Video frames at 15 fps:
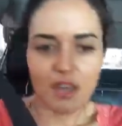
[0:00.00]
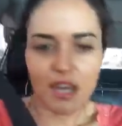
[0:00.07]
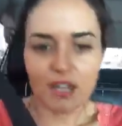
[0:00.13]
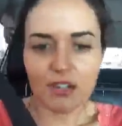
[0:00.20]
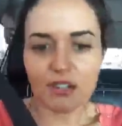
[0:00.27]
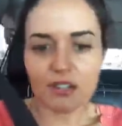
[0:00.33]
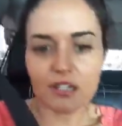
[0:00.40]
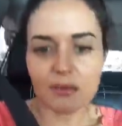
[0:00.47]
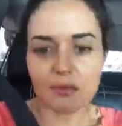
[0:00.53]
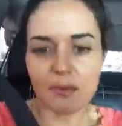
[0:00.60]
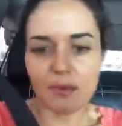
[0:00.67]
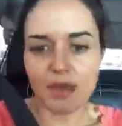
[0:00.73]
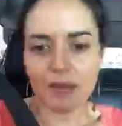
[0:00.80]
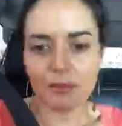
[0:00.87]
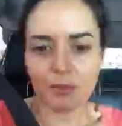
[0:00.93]
Actions can be
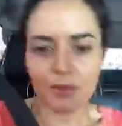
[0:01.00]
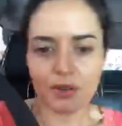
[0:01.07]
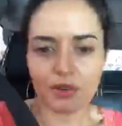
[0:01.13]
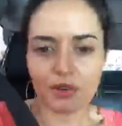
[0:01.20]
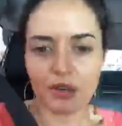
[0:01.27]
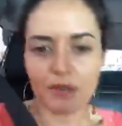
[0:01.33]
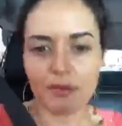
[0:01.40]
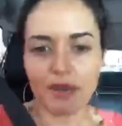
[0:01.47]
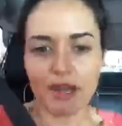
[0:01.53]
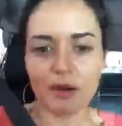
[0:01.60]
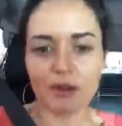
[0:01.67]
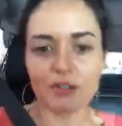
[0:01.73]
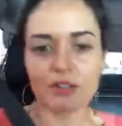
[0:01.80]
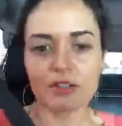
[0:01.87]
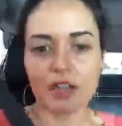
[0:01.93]
bad, but we are not
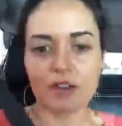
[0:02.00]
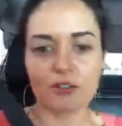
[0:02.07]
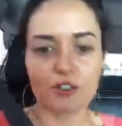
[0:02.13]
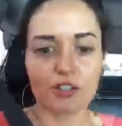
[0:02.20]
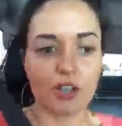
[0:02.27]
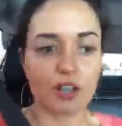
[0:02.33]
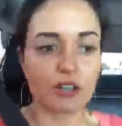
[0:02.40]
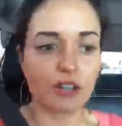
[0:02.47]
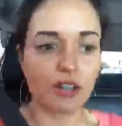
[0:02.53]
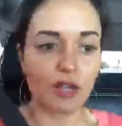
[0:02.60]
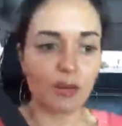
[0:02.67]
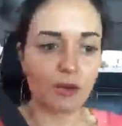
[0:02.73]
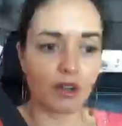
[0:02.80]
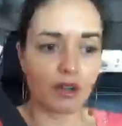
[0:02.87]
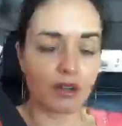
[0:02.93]
empowered to ever judge
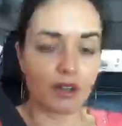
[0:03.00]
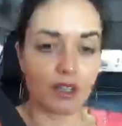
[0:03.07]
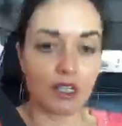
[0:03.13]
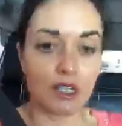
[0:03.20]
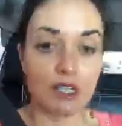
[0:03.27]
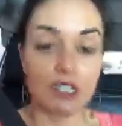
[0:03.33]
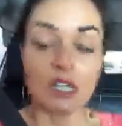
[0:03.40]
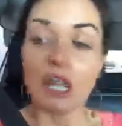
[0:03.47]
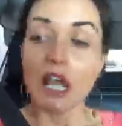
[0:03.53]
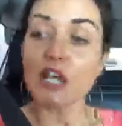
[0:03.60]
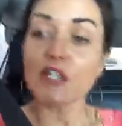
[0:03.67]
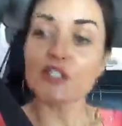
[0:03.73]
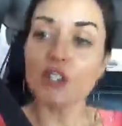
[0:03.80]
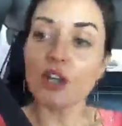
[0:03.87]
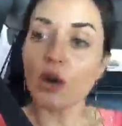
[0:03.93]
anyone.
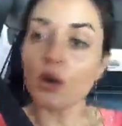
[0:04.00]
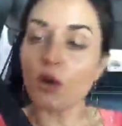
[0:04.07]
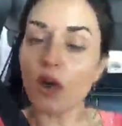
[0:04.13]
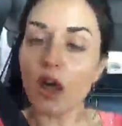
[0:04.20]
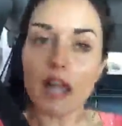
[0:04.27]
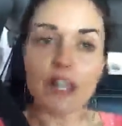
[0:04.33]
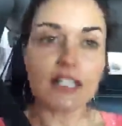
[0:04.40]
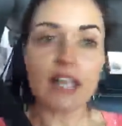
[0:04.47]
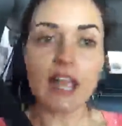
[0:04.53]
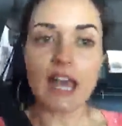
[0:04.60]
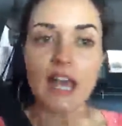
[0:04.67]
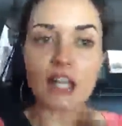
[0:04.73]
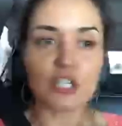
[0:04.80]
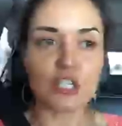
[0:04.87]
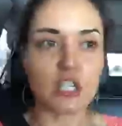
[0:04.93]
And so I did a
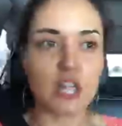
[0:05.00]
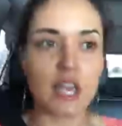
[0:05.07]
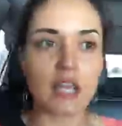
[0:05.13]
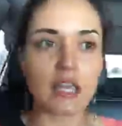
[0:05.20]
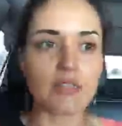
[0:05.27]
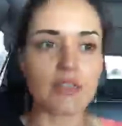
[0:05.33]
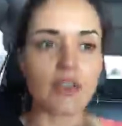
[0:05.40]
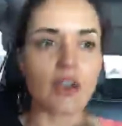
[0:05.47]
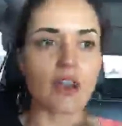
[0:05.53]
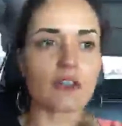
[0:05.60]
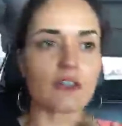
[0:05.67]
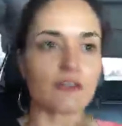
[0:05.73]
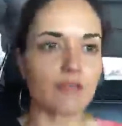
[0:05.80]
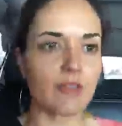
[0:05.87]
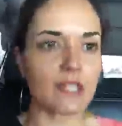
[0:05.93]
hashtag, I think,
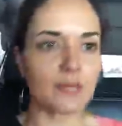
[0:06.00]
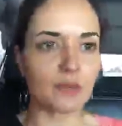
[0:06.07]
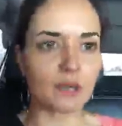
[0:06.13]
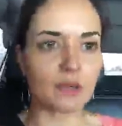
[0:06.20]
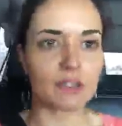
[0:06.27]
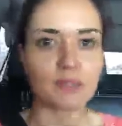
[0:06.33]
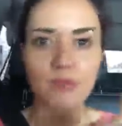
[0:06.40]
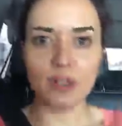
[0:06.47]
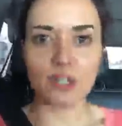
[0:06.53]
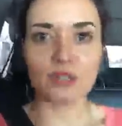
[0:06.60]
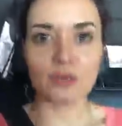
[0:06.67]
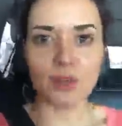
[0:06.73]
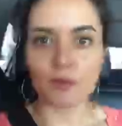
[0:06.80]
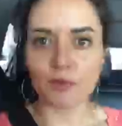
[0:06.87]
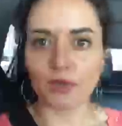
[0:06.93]
on Facebook, because
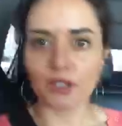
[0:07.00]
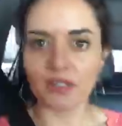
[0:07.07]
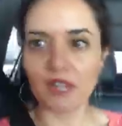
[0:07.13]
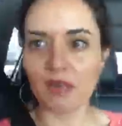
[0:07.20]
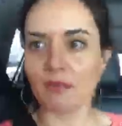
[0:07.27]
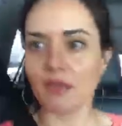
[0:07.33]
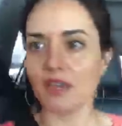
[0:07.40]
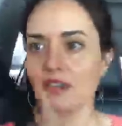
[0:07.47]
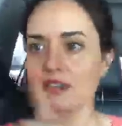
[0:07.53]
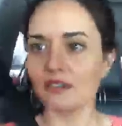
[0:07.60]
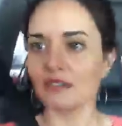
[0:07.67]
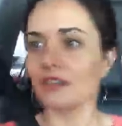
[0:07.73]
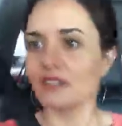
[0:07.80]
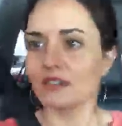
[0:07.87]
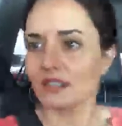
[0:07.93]
Periscope wouldn't let me,
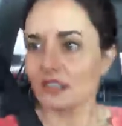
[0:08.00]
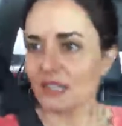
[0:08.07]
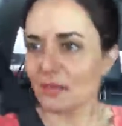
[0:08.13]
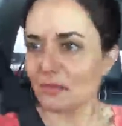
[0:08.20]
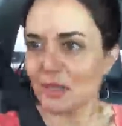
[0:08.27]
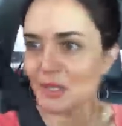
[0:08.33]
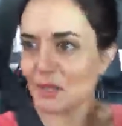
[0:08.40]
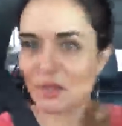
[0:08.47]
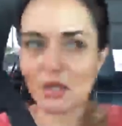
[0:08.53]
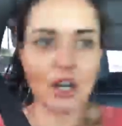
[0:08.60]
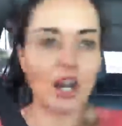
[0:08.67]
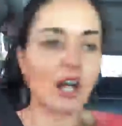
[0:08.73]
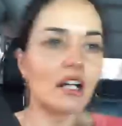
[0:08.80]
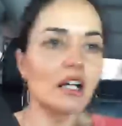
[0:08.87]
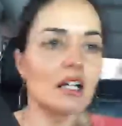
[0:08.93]
and this doesn't let me do it at
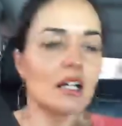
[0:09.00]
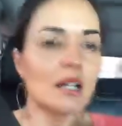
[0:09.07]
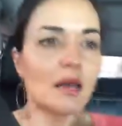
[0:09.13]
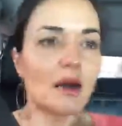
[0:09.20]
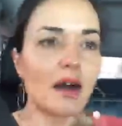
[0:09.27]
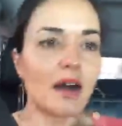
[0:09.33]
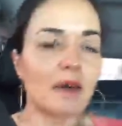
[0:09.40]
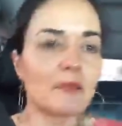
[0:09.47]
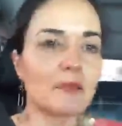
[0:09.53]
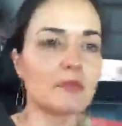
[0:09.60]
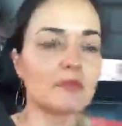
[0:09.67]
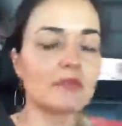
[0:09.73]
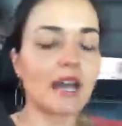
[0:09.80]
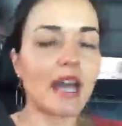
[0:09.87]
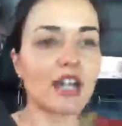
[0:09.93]
all.
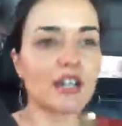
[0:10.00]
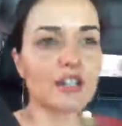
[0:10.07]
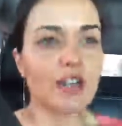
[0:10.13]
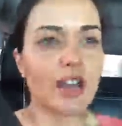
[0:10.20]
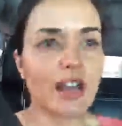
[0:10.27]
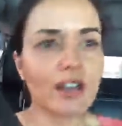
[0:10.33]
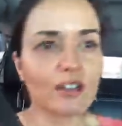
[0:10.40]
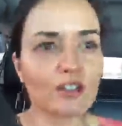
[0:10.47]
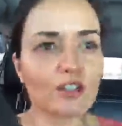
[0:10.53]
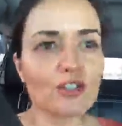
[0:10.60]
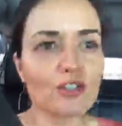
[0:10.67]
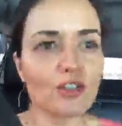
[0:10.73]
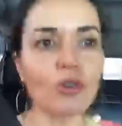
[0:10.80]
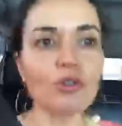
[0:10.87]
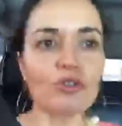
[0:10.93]
Hashtag
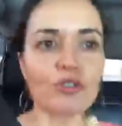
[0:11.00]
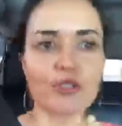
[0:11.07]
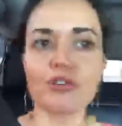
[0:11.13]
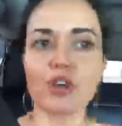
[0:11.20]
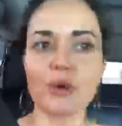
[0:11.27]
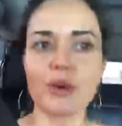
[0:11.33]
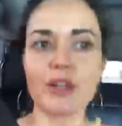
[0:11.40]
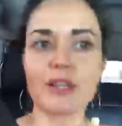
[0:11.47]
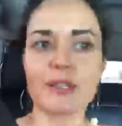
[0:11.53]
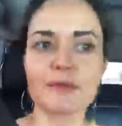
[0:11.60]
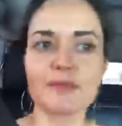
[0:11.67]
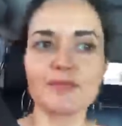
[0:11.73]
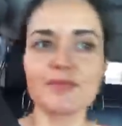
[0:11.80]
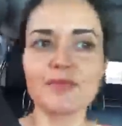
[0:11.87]
stone throwing.